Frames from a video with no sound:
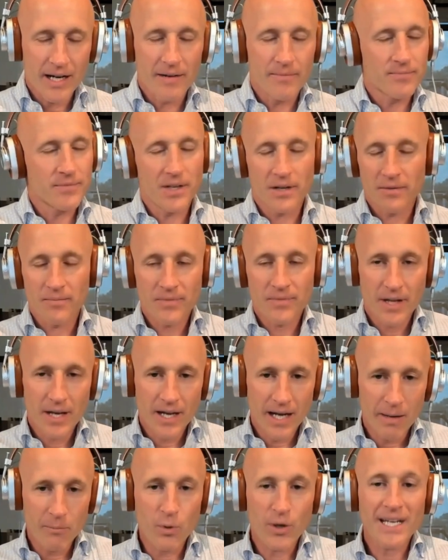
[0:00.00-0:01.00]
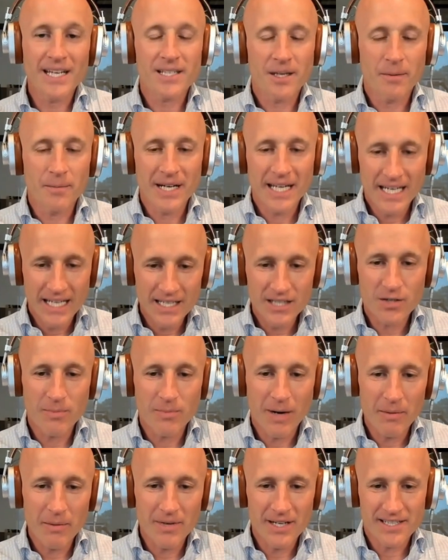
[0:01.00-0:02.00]
No, I'm bringing somebody into
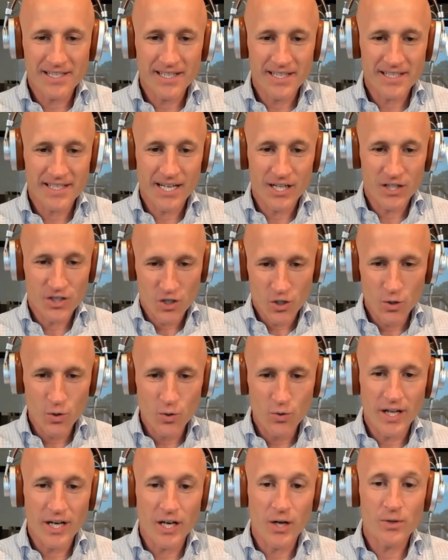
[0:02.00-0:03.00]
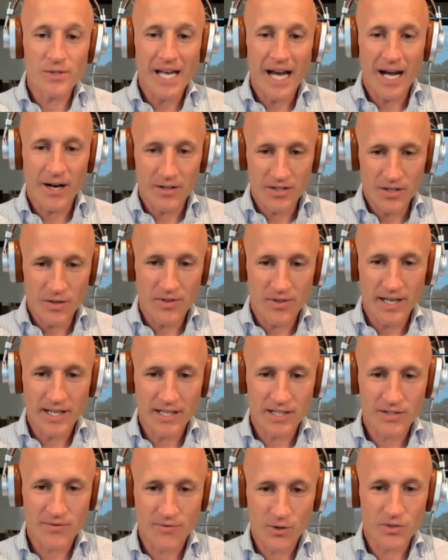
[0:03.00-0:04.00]
my business that is a who, that knows how to do
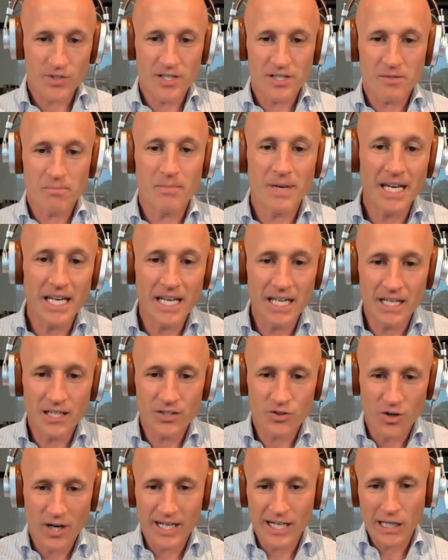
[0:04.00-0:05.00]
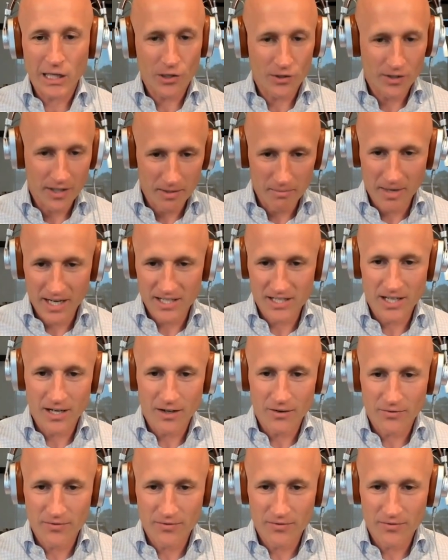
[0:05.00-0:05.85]
things, versus me trying to learn it myself